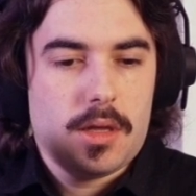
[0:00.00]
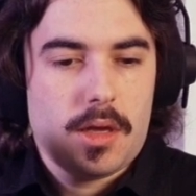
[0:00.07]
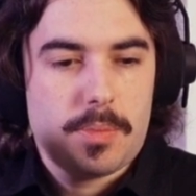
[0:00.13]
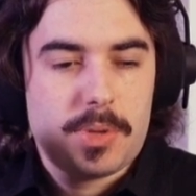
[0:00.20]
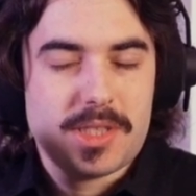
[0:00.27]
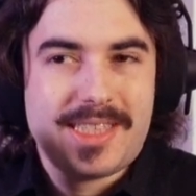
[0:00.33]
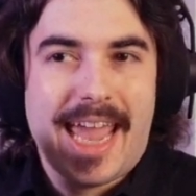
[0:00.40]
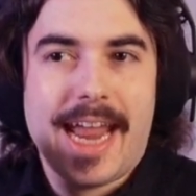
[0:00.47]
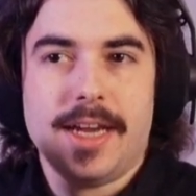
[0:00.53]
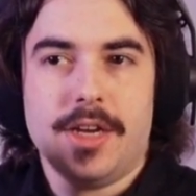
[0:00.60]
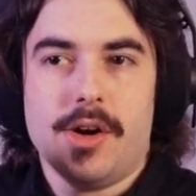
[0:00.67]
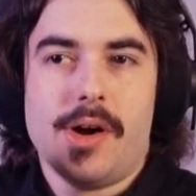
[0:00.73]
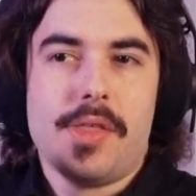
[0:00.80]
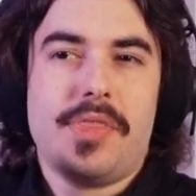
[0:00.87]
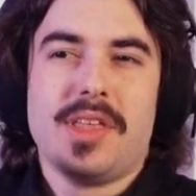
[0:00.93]
a
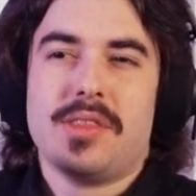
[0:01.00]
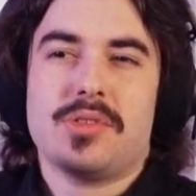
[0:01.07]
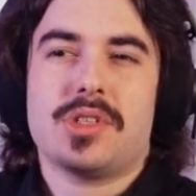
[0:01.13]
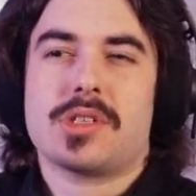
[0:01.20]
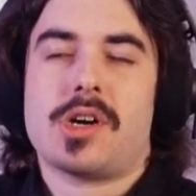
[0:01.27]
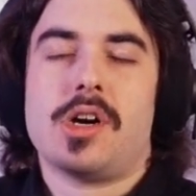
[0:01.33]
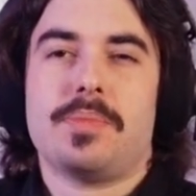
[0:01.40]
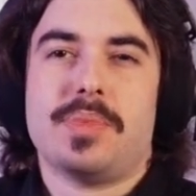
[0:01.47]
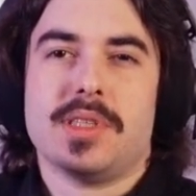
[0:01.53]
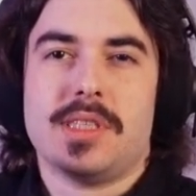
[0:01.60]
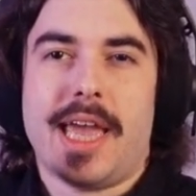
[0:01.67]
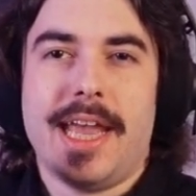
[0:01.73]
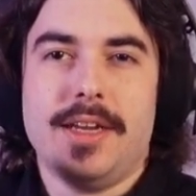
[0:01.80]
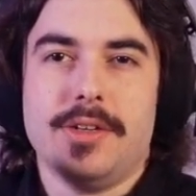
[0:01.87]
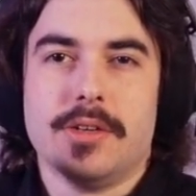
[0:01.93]
potato. I think they're just called
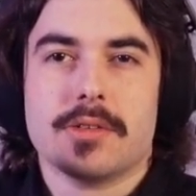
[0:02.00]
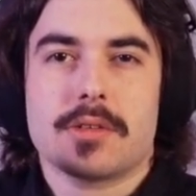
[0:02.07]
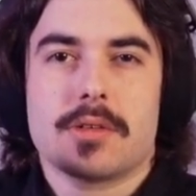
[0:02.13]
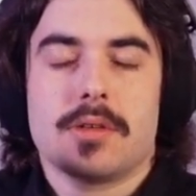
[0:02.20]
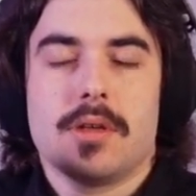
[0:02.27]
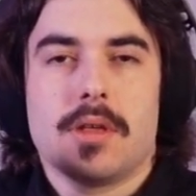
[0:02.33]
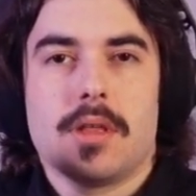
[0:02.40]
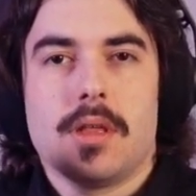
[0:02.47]
potatoes.